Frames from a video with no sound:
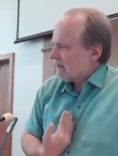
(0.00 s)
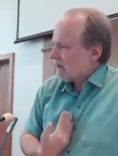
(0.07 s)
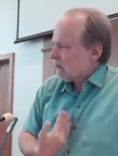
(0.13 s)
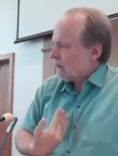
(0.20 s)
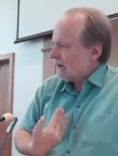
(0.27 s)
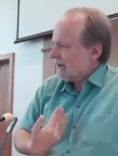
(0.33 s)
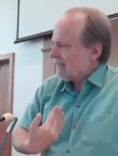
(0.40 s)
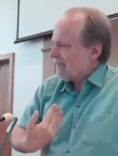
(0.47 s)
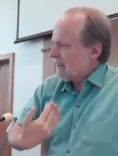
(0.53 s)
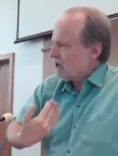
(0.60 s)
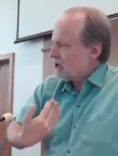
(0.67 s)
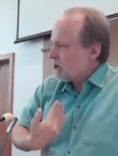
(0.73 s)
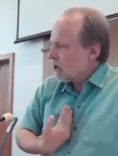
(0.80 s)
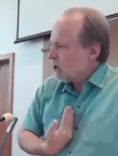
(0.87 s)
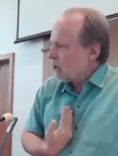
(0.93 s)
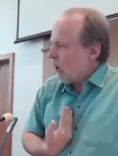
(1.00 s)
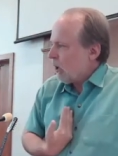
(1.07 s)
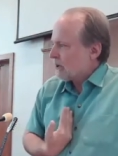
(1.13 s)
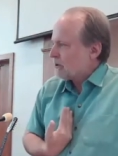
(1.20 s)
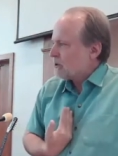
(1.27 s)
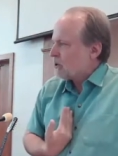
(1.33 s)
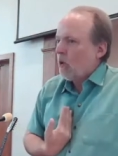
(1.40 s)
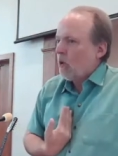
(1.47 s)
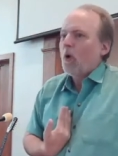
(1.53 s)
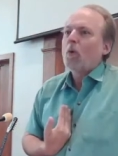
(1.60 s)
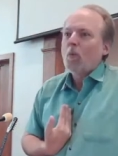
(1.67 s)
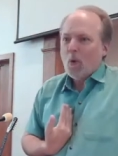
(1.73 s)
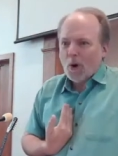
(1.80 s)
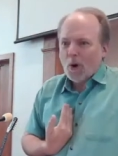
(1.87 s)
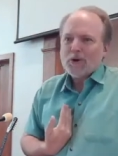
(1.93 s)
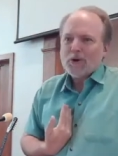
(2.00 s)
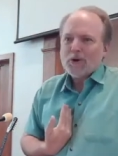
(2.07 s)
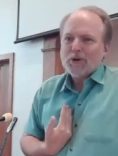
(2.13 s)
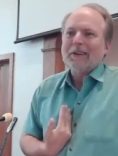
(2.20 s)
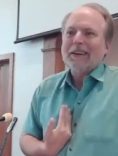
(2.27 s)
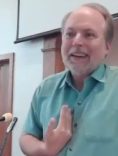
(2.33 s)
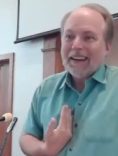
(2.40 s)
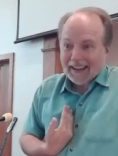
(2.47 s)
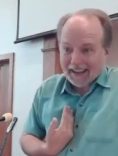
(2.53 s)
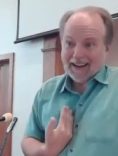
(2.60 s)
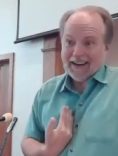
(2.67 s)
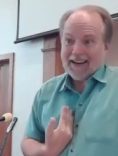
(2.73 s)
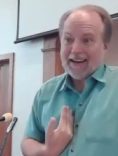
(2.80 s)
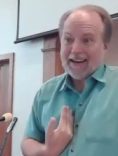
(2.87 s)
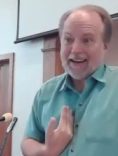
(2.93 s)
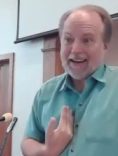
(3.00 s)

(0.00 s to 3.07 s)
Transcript: within you on your worst day,